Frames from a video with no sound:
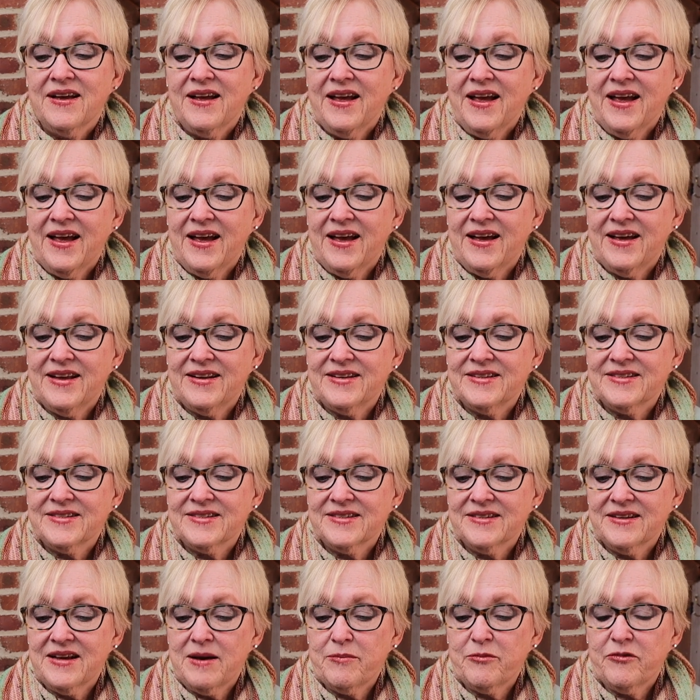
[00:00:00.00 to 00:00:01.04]
And
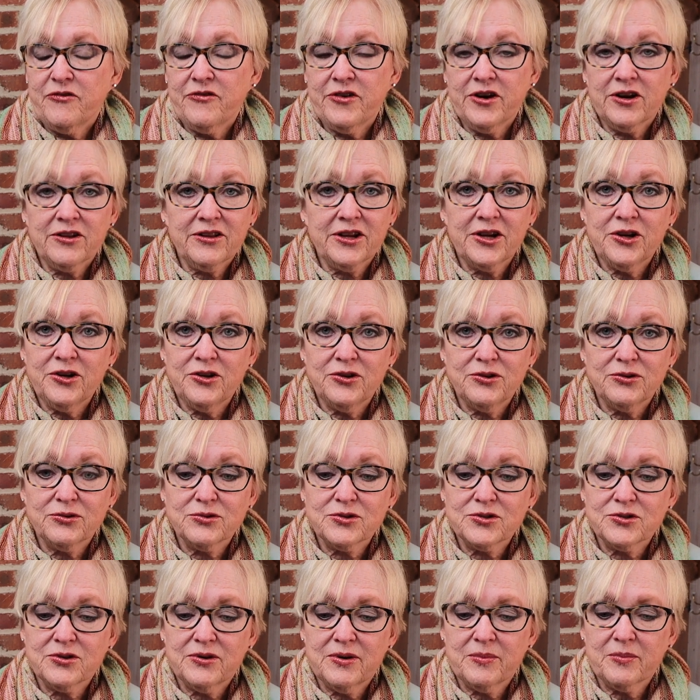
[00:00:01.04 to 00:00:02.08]
I'm fairly new,
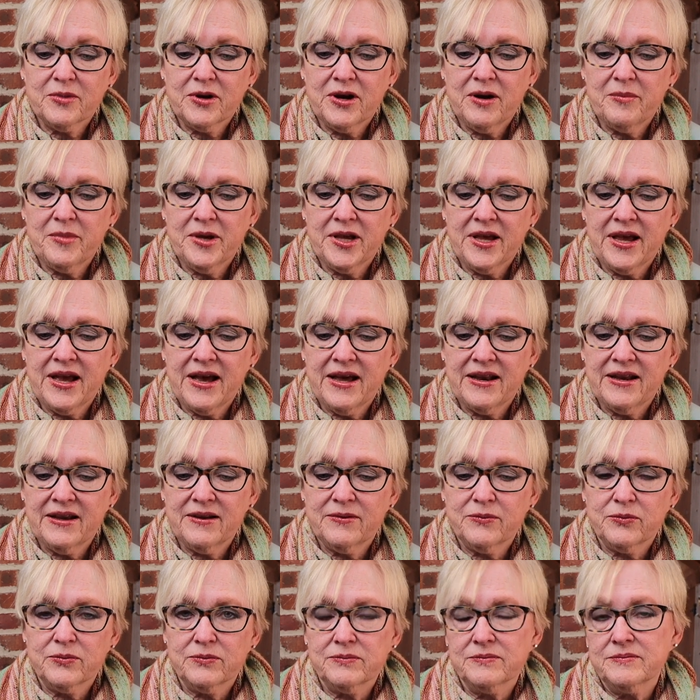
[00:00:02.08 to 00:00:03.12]
so I'm coming at
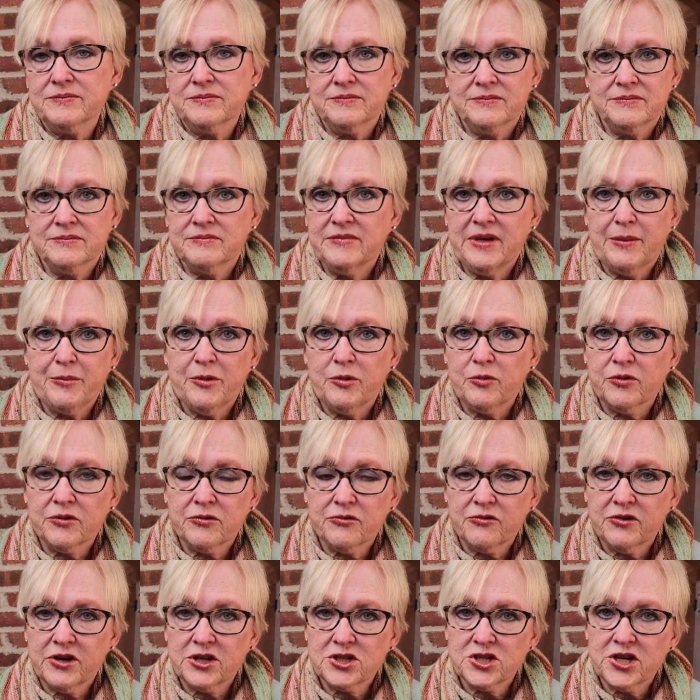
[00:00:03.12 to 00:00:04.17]
it maybe with
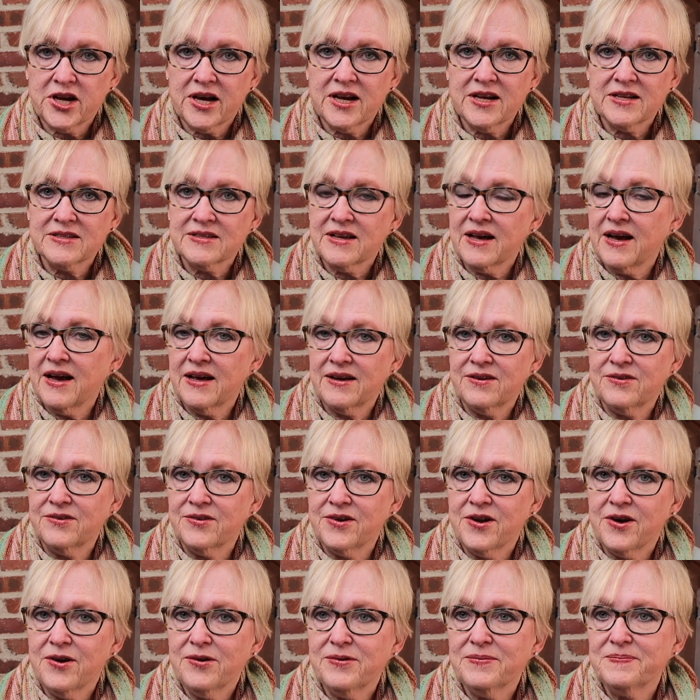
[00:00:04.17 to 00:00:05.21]
fresh eyes. I don't
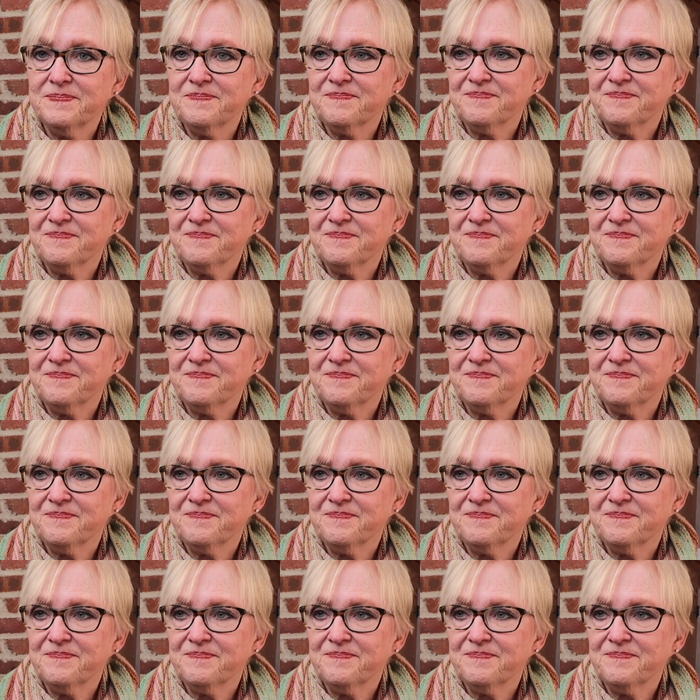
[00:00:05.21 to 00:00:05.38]
know.